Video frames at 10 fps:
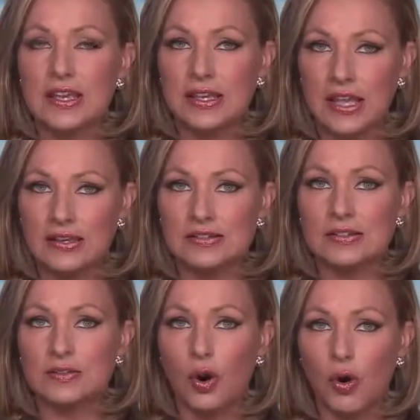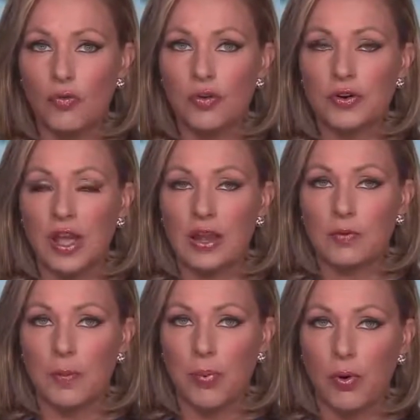cases overnight
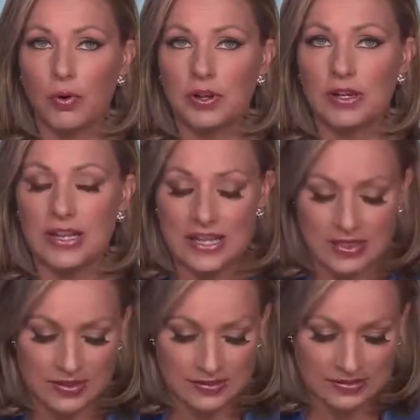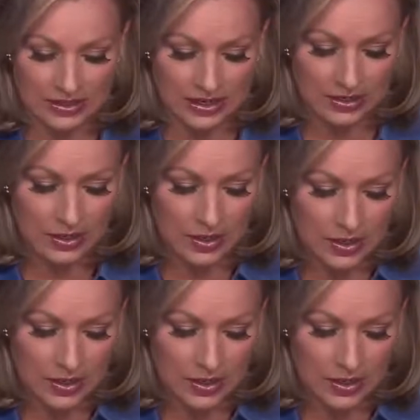reported in the state